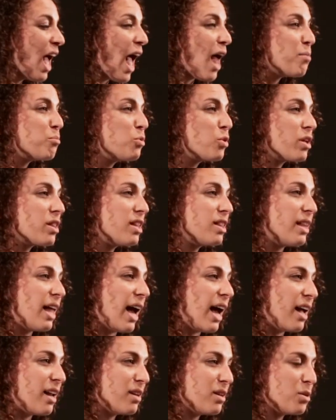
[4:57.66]
And more than
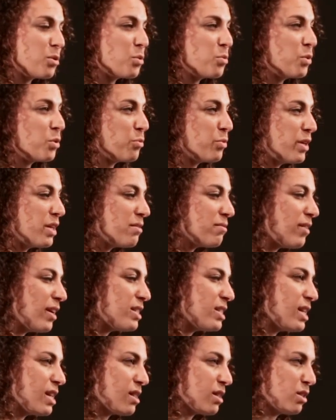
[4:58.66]
that, we're
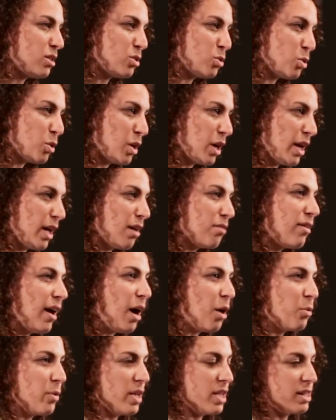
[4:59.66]
reinventing the story of
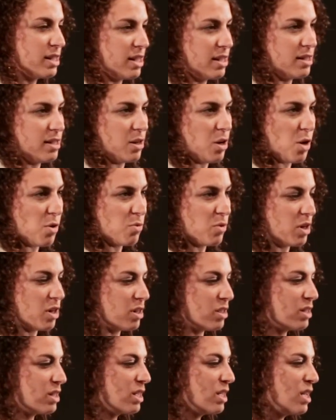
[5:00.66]
how we exist in our
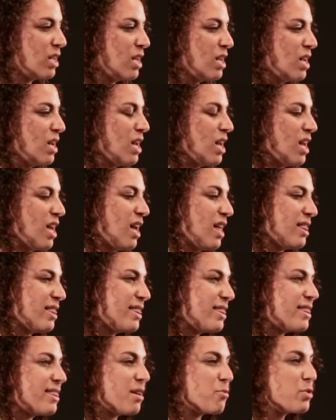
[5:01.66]
world,
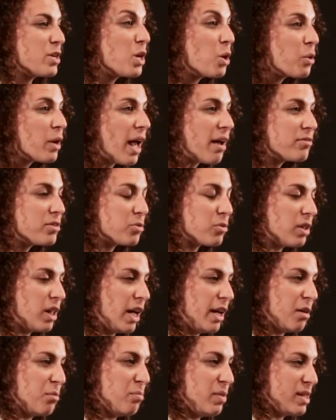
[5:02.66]
that we don't have to
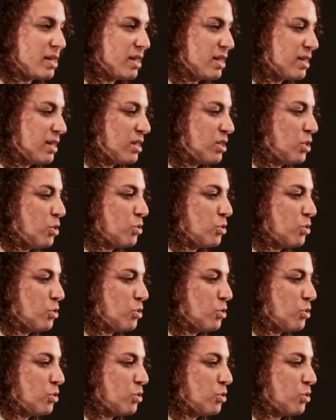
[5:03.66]
rely on business as